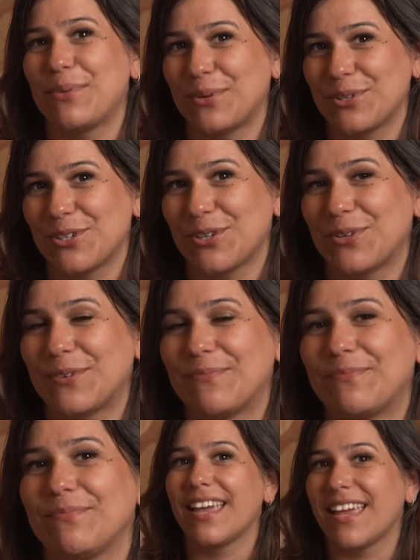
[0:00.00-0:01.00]
Portugal.
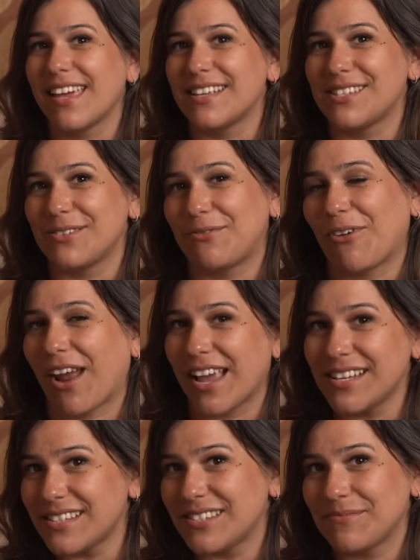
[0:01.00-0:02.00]
Here's the
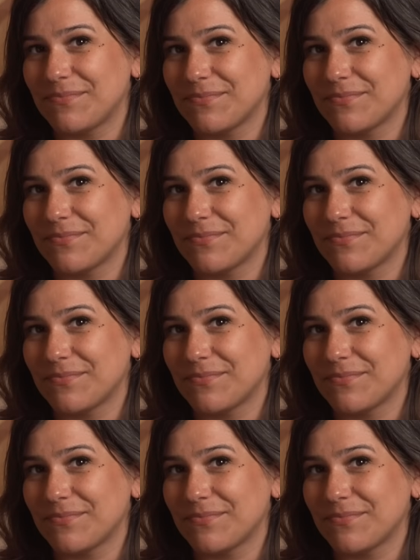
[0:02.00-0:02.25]
phrase.